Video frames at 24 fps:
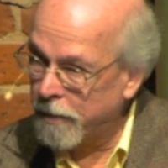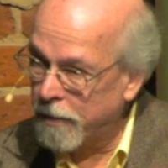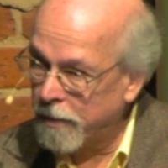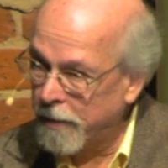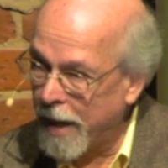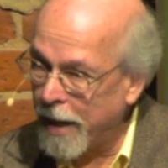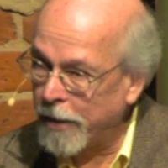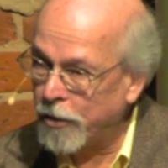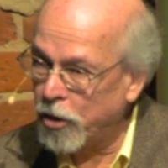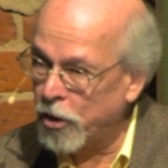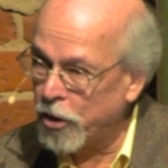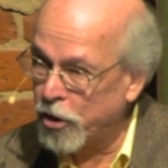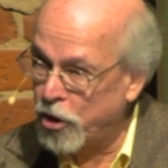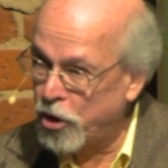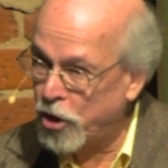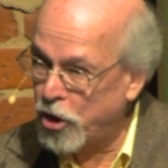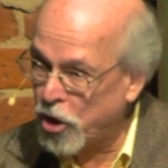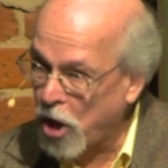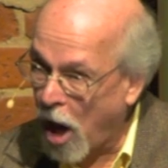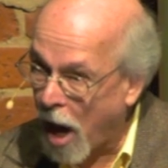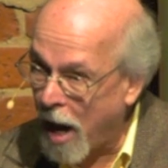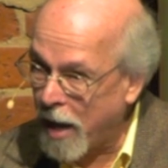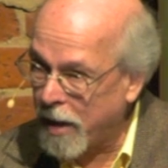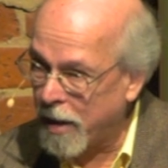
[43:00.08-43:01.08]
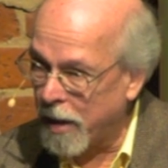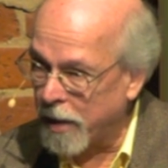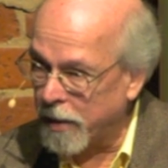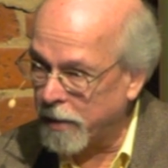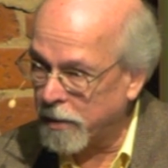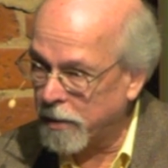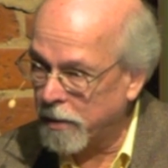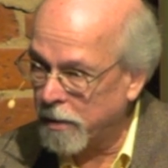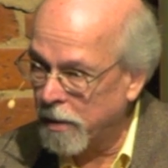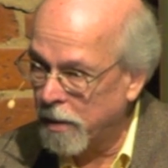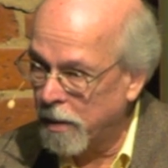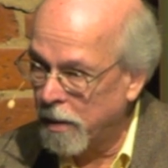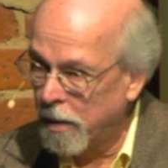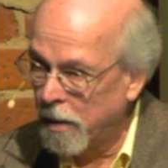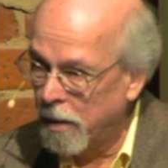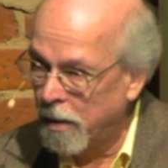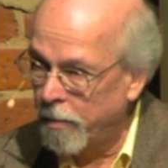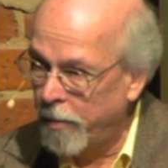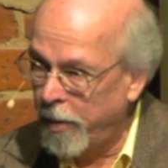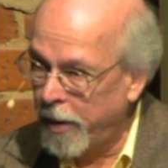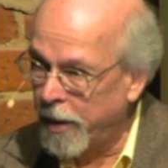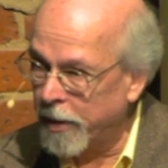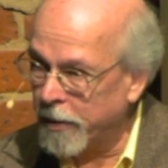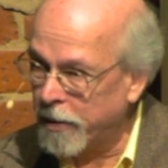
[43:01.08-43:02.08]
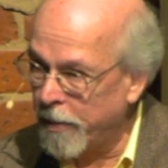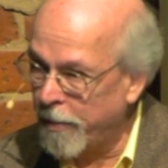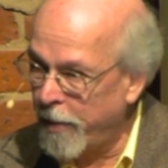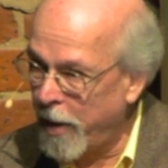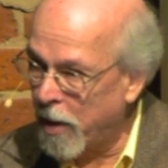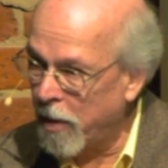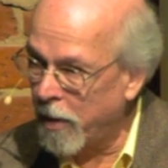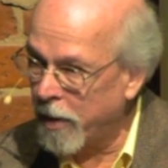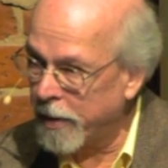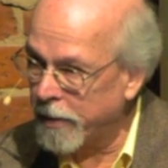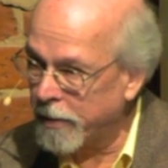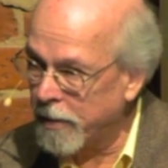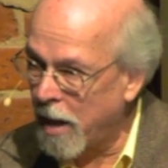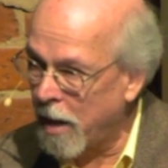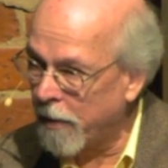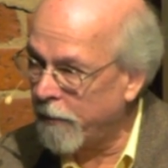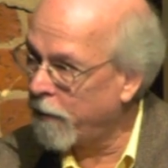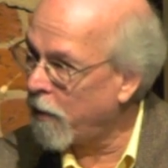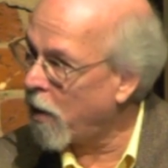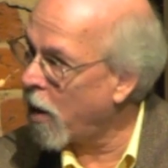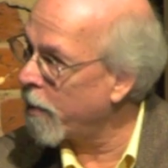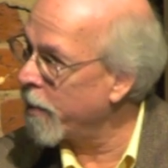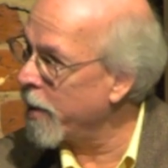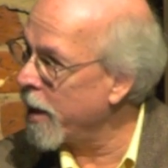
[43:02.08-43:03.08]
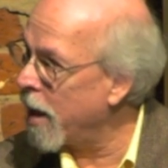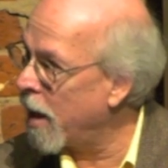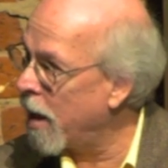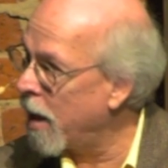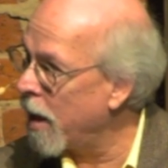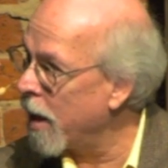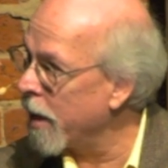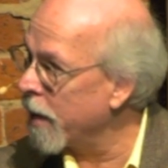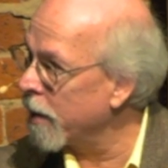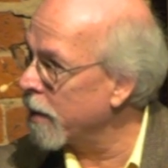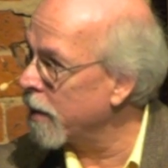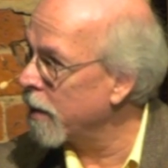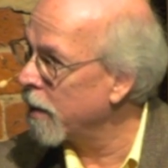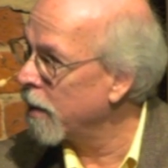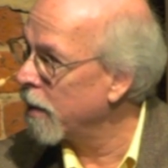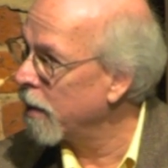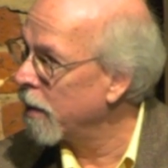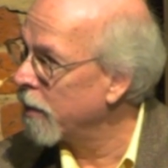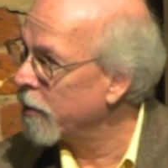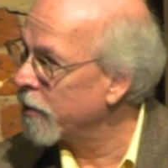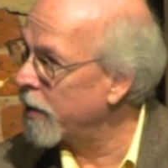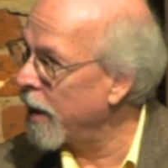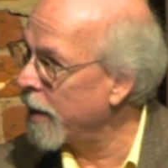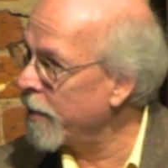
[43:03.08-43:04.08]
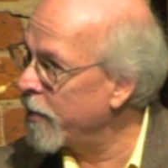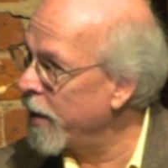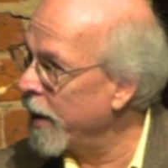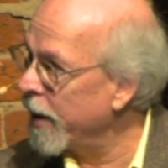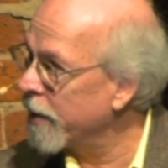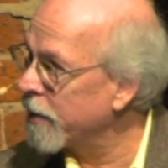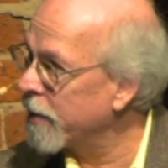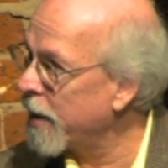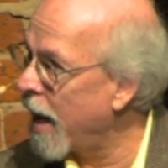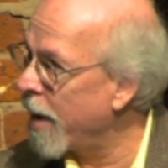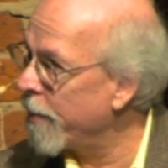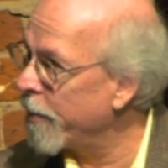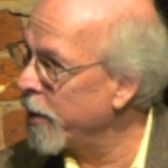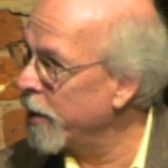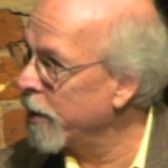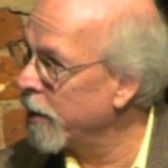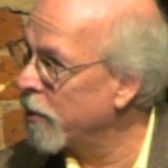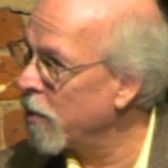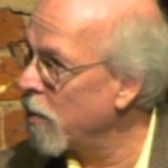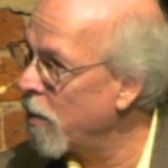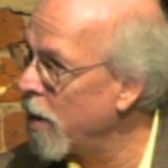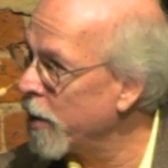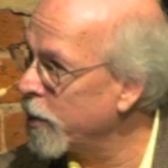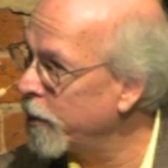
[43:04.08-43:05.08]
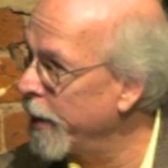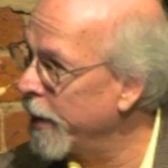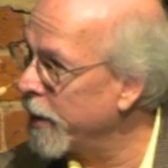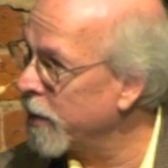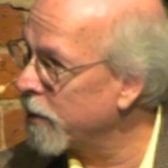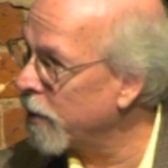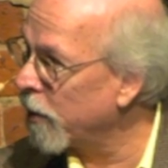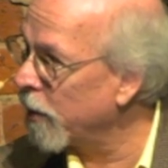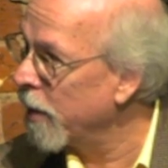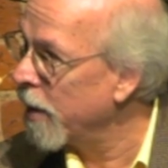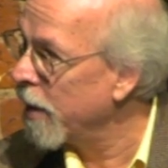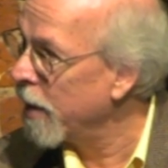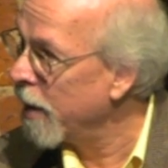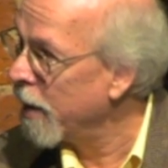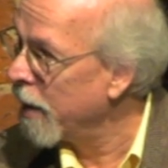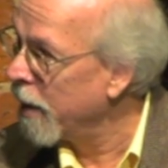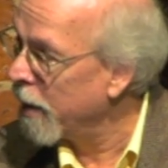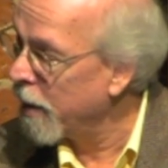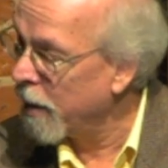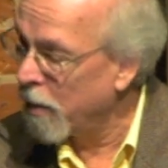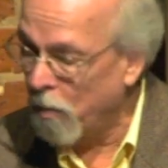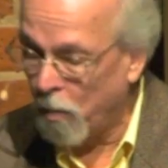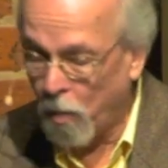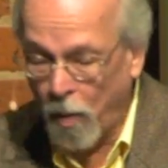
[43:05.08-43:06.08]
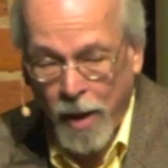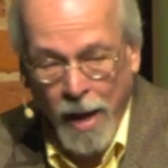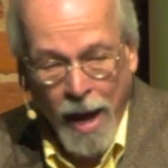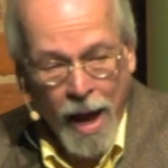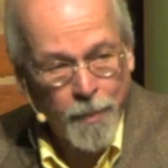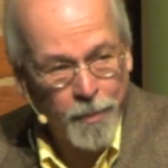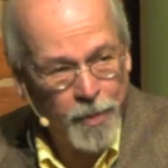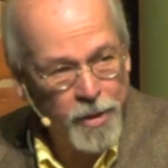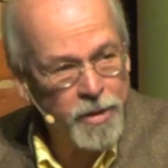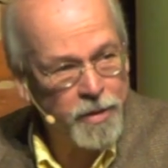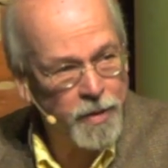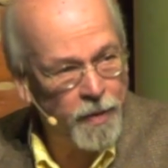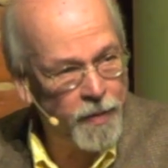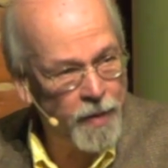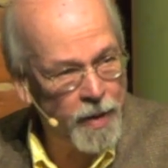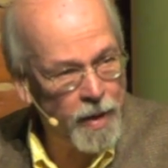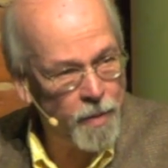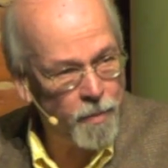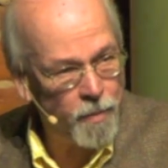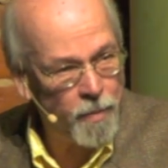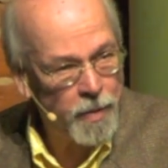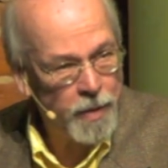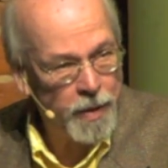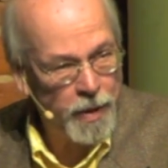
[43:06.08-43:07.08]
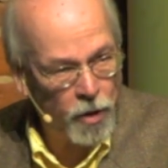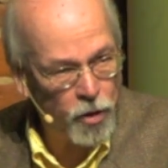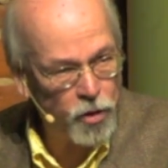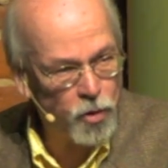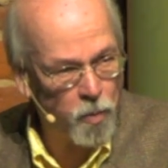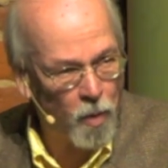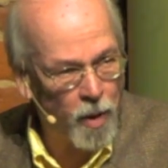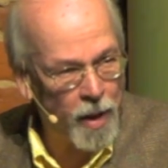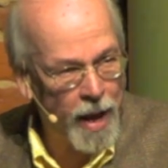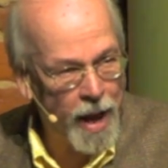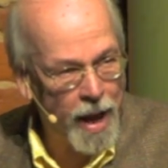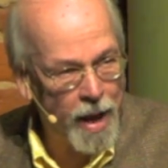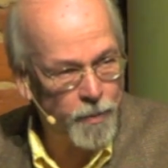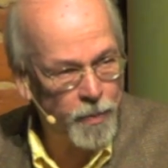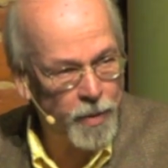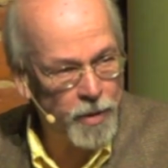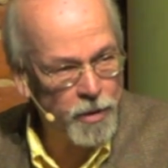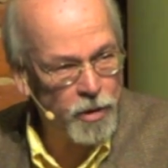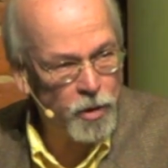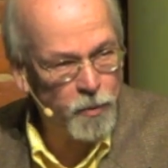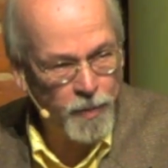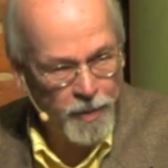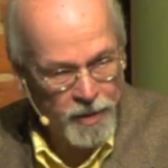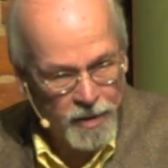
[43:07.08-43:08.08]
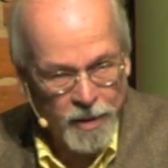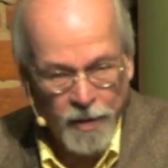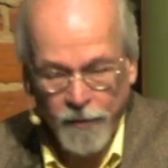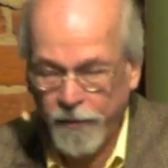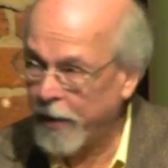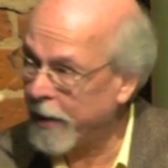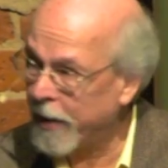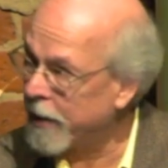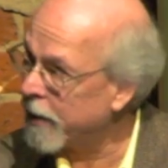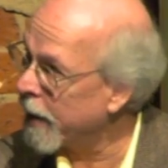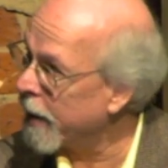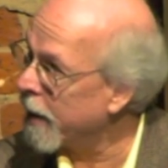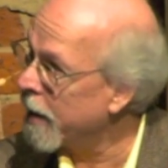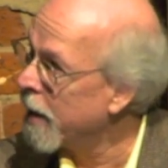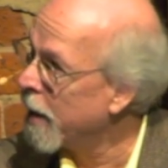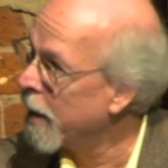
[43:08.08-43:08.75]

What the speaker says: that should shock us, because America's not far behind. Same thing is happening to us, because what happened to them? Here's what happened. Specifically,